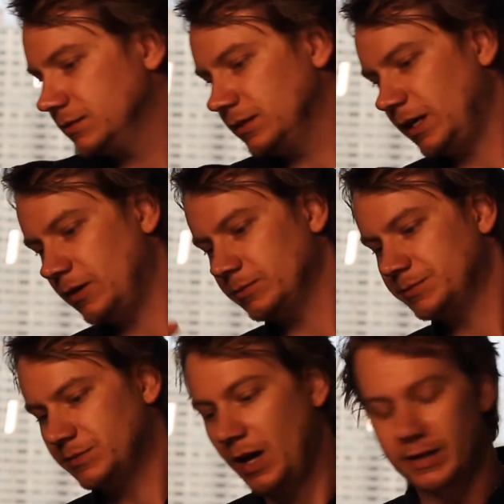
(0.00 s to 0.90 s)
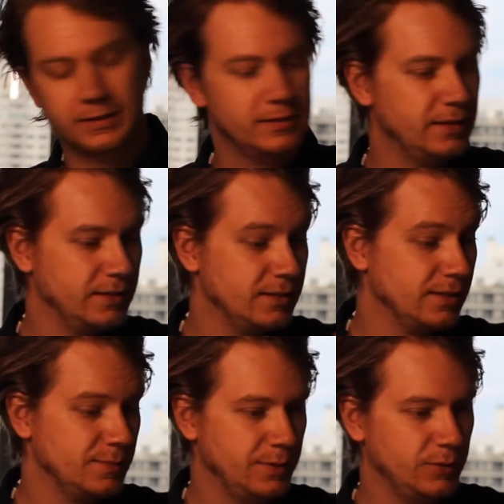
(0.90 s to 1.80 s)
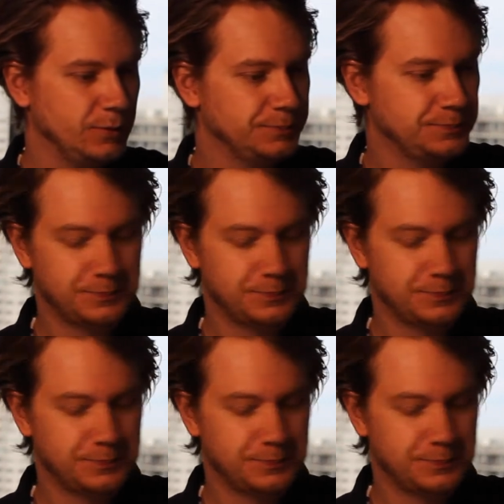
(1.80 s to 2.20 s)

you know, on it. It's pretty cool.